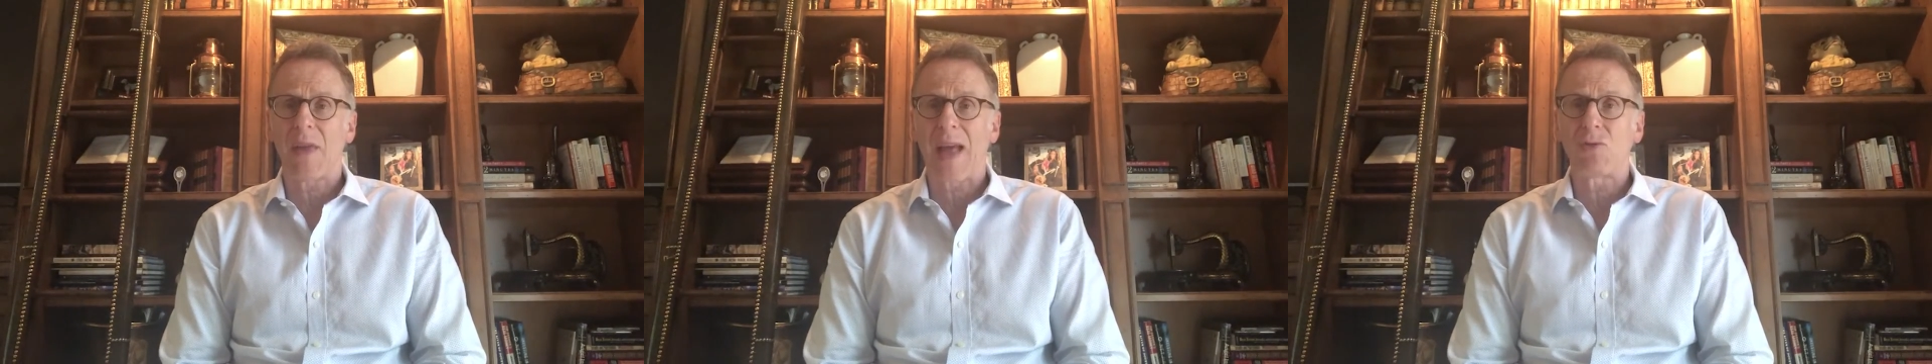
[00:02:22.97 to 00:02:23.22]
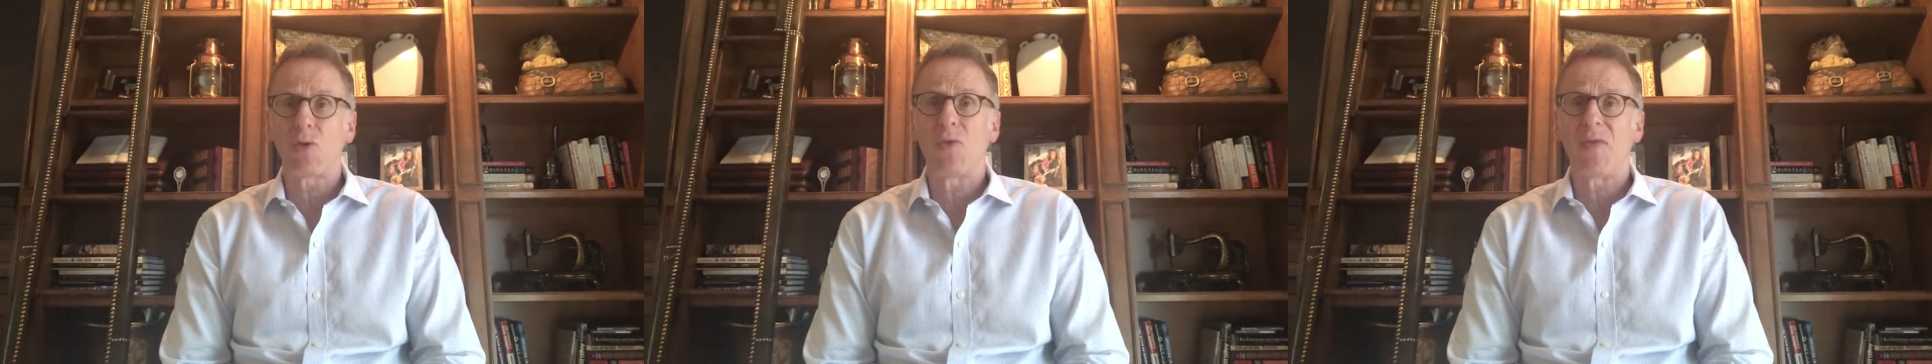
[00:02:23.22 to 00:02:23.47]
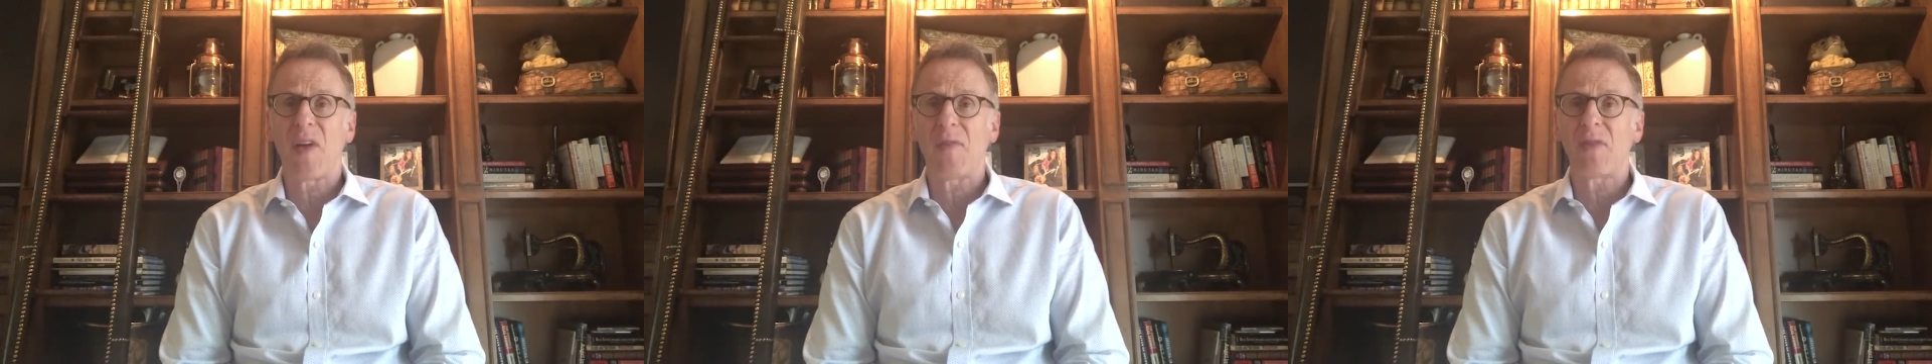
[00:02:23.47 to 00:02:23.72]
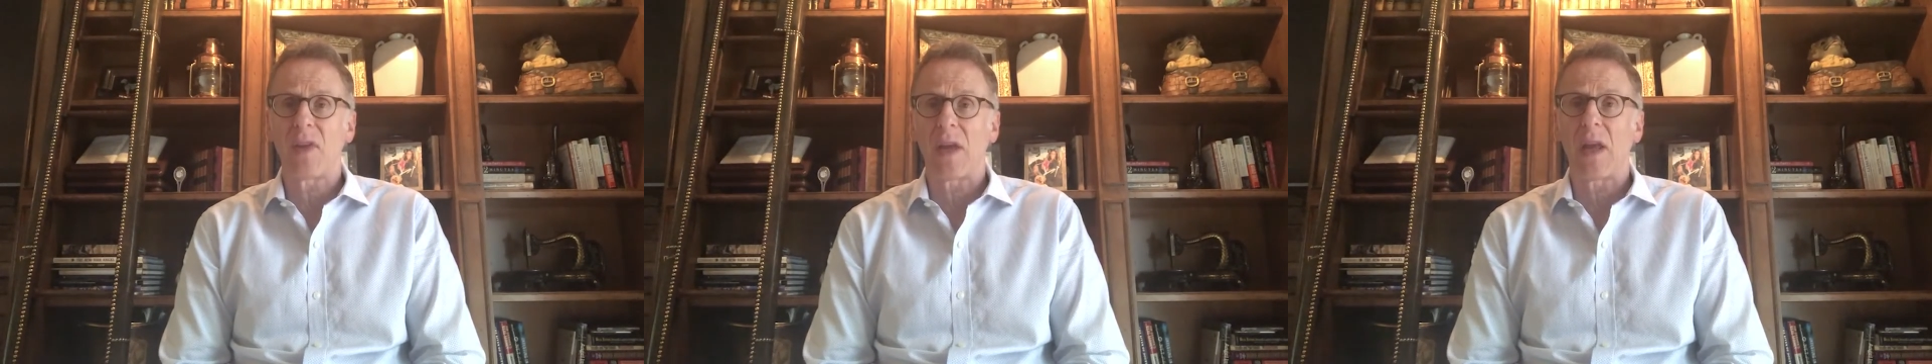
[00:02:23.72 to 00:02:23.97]

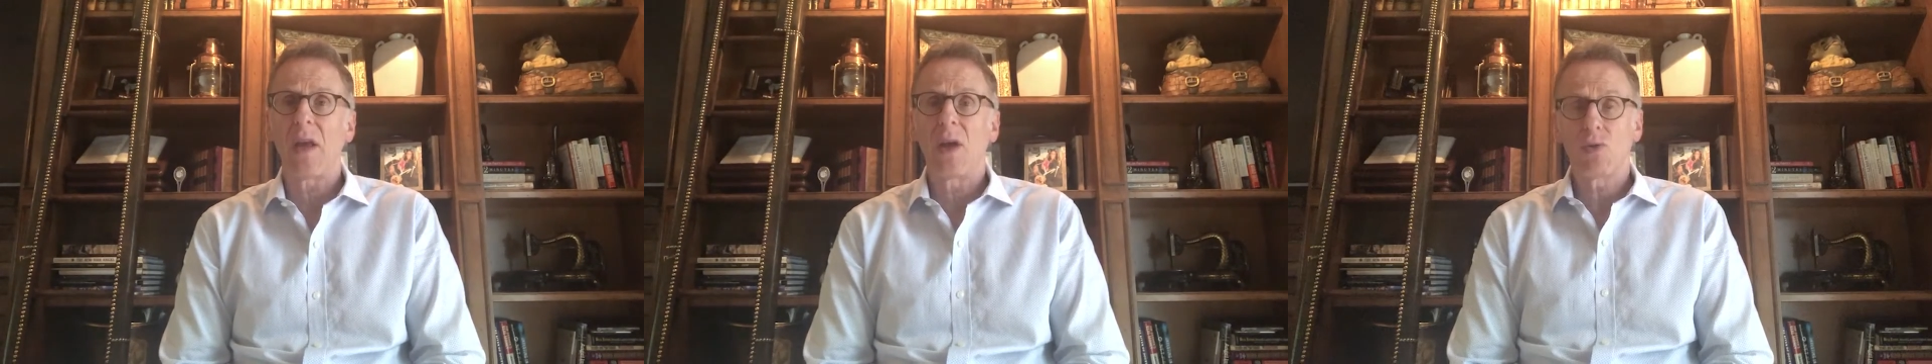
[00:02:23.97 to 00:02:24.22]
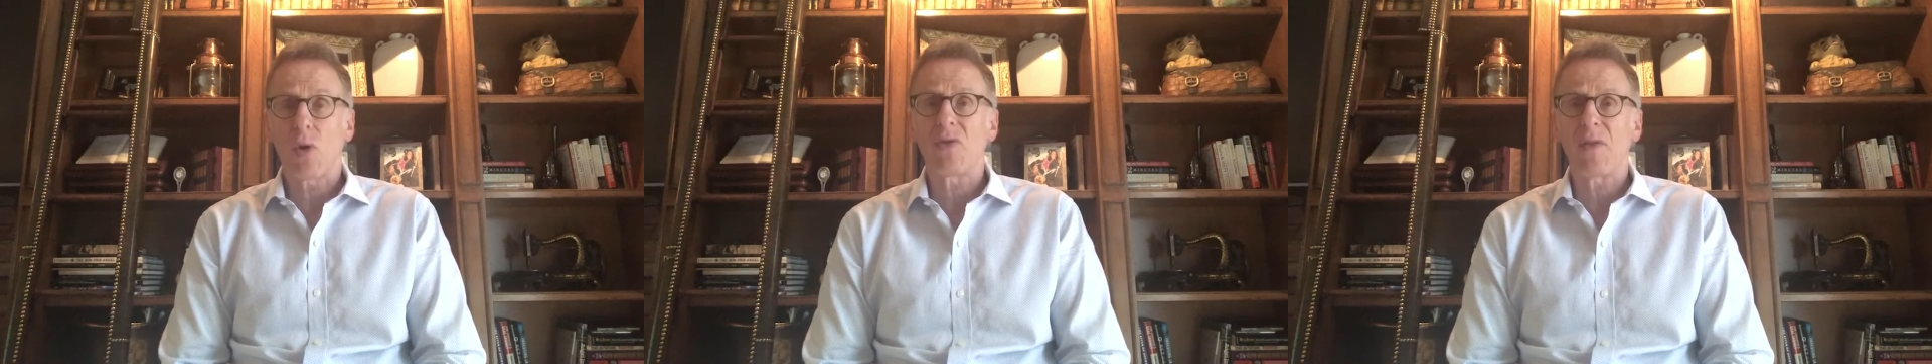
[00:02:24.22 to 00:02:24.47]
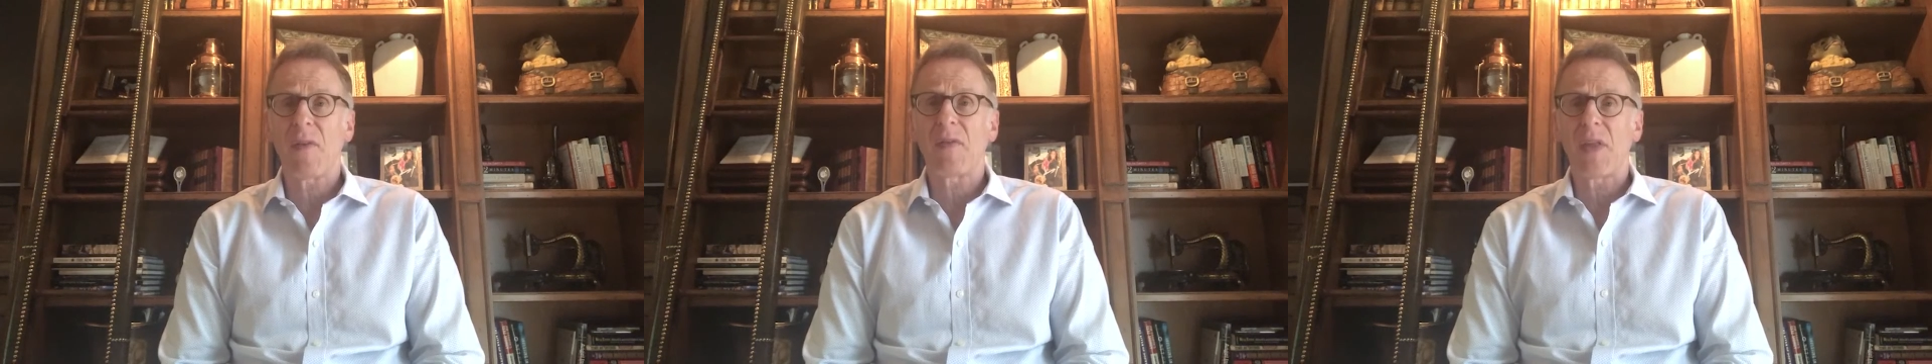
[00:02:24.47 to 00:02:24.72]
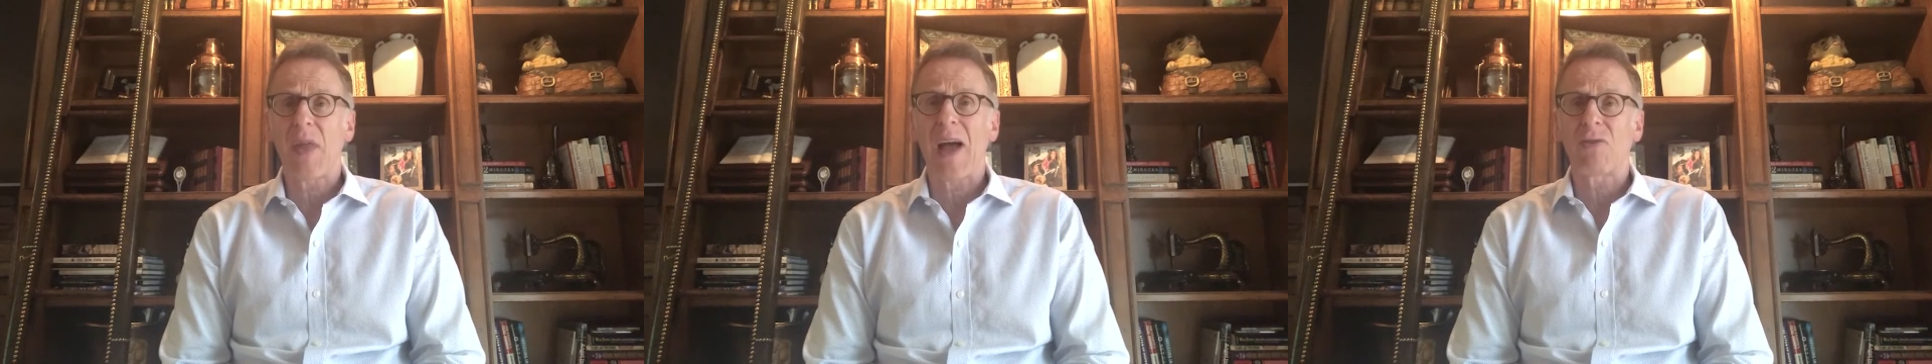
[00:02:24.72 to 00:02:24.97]

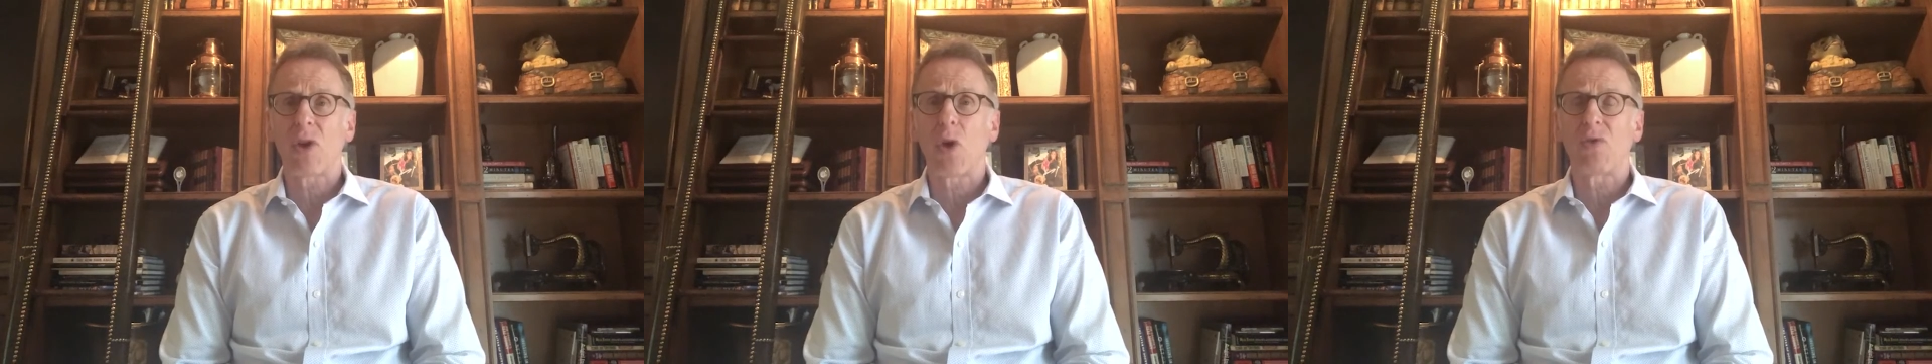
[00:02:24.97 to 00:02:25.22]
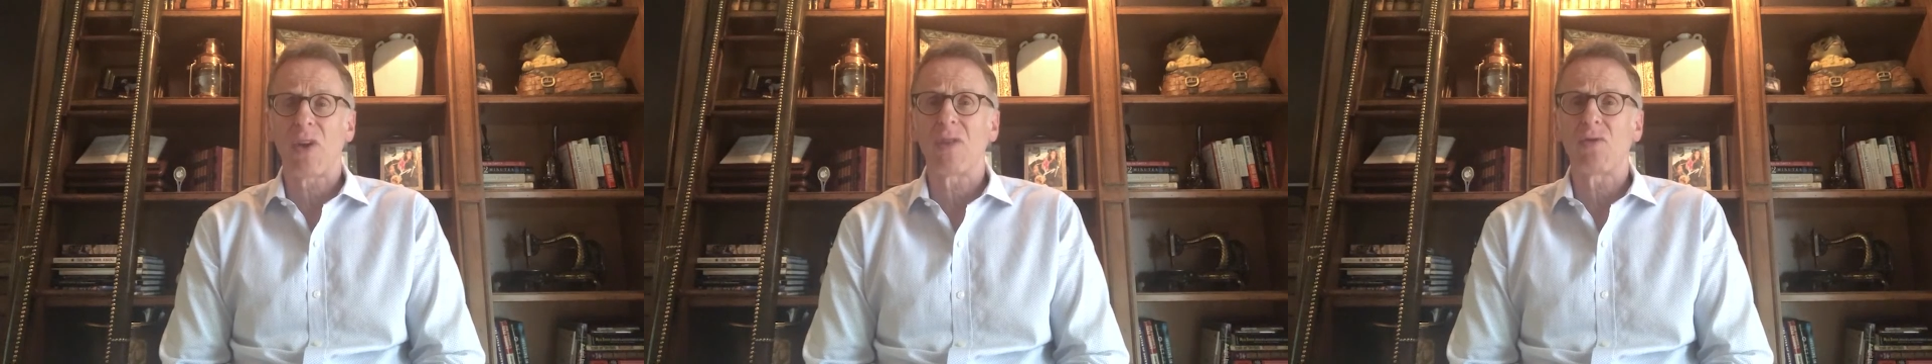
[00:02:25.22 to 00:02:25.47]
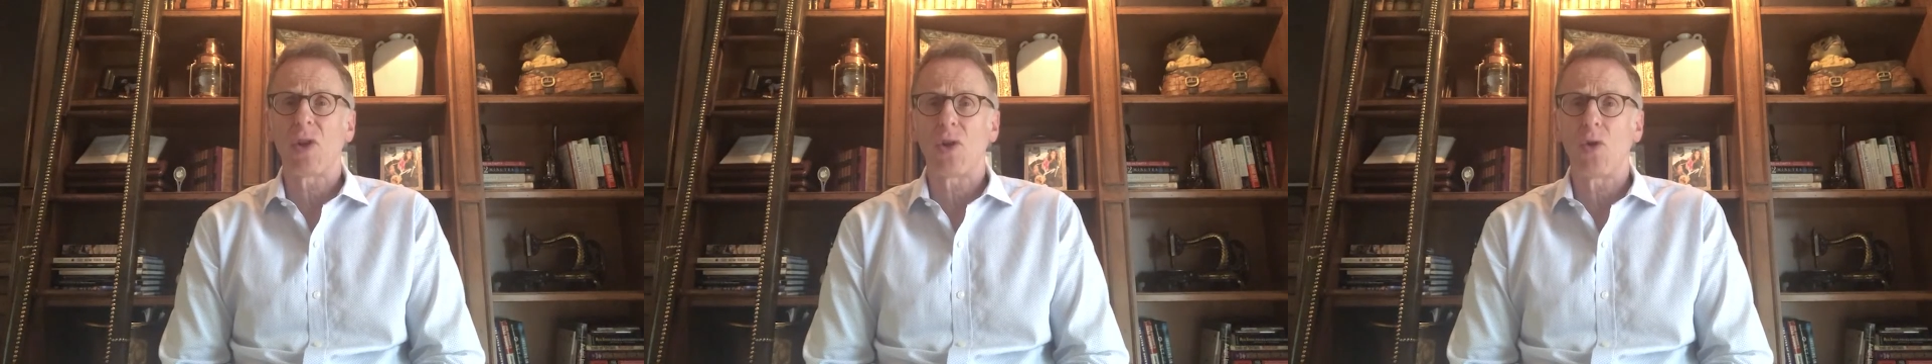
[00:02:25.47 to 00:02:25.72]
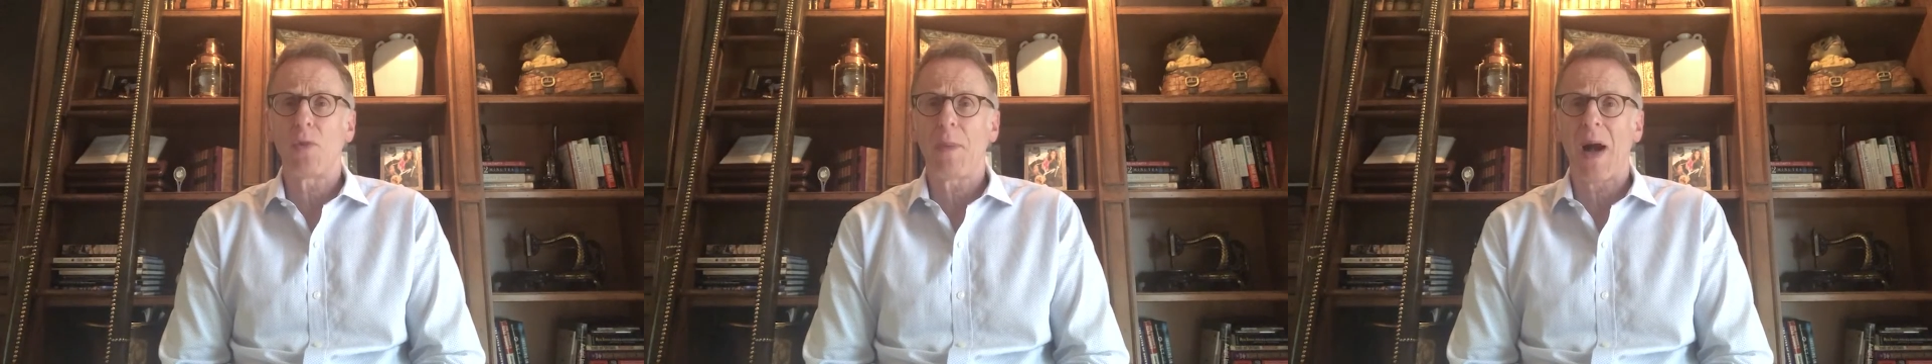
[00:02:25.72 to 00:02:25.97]
$250,000 goes into the
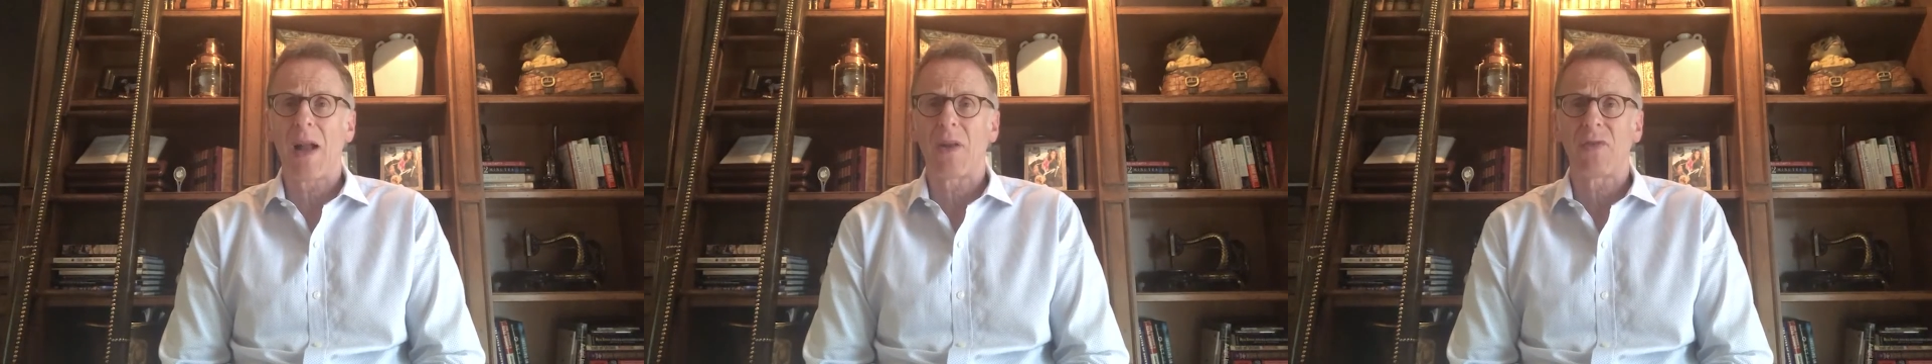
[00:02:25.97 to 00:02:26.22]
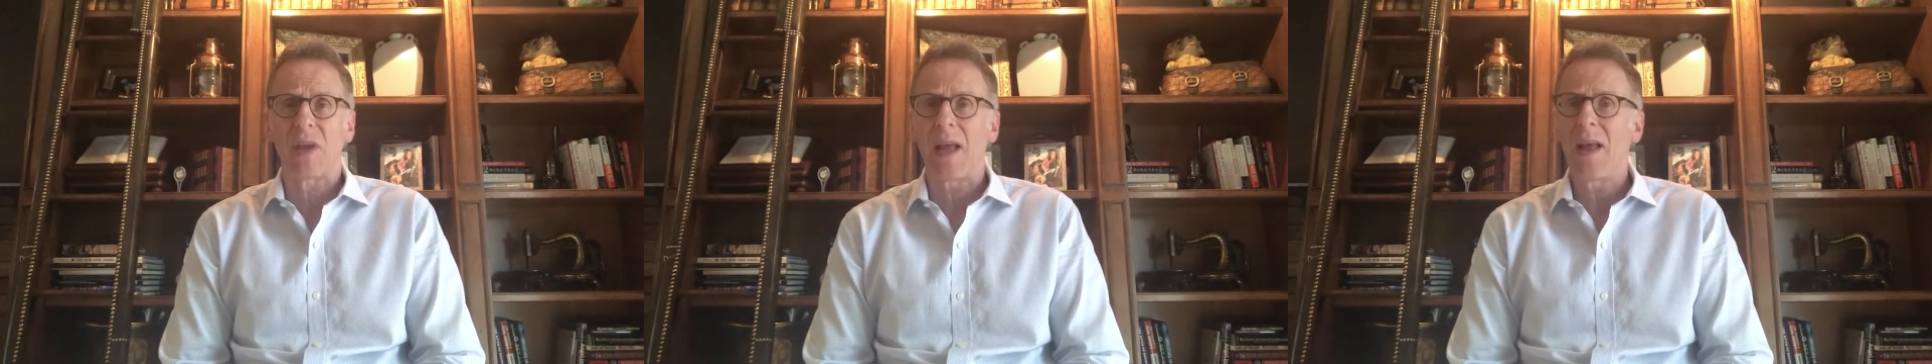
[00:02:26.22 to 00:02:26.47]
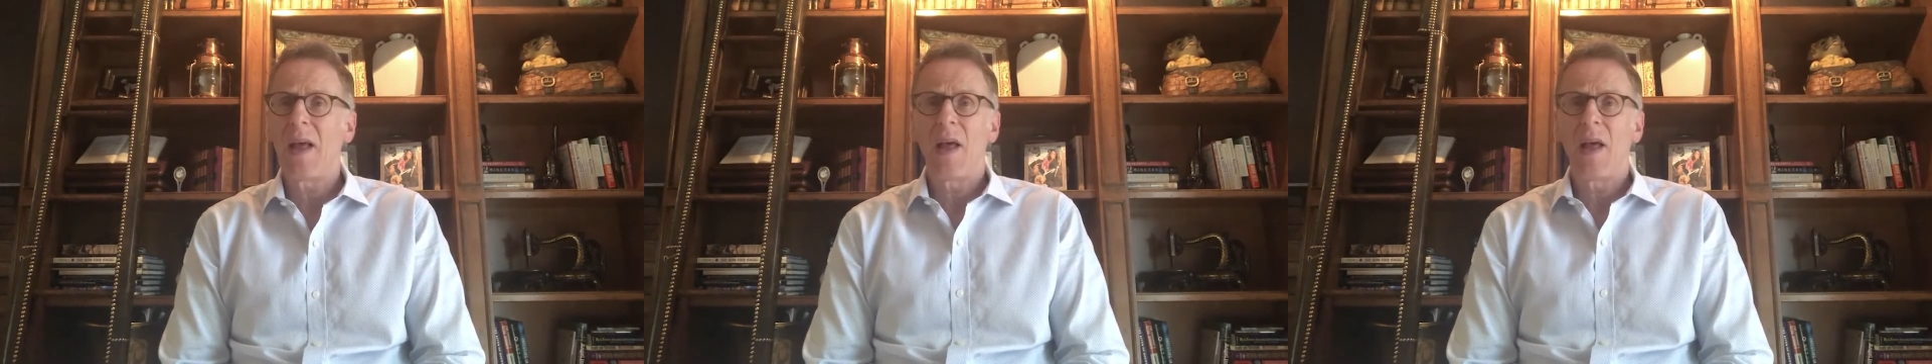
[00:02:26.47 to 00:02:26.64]
new policy,